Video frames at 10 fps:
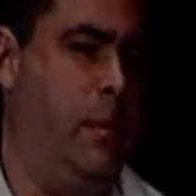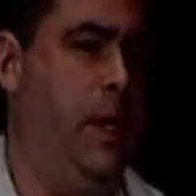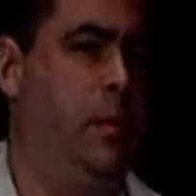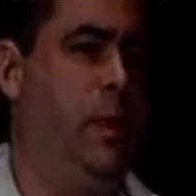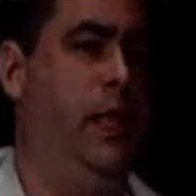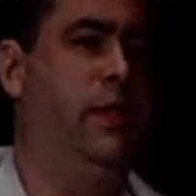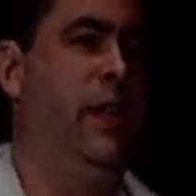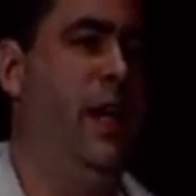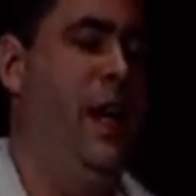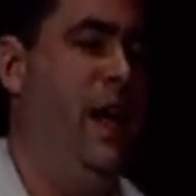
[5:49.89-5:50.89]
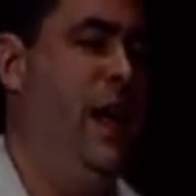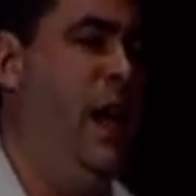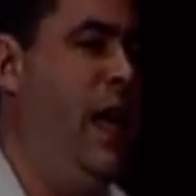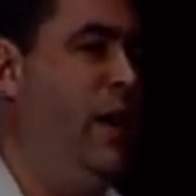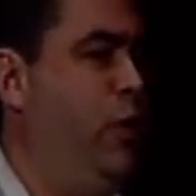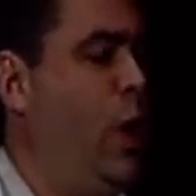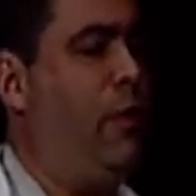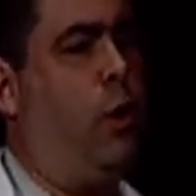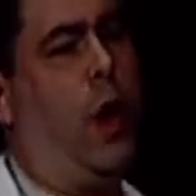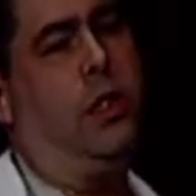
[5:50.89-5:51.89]
big piece, and if you have
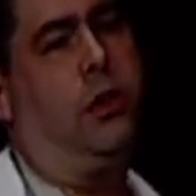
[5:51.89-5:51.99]
the right